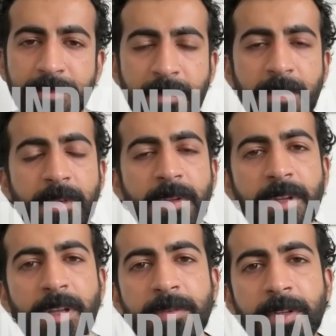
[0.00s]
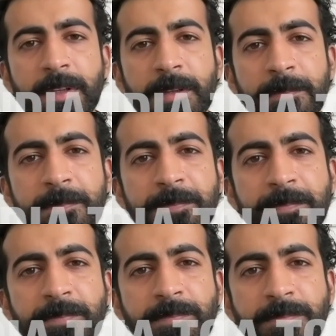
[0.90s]

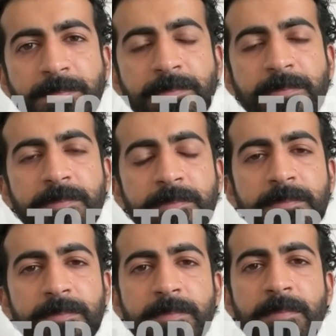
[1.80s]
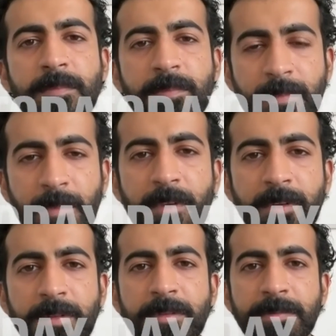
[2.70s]

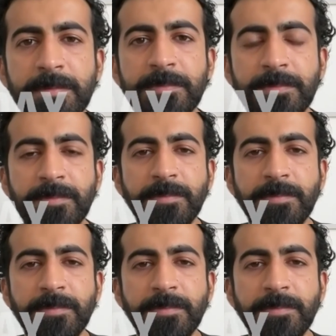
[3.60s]
(not speaking)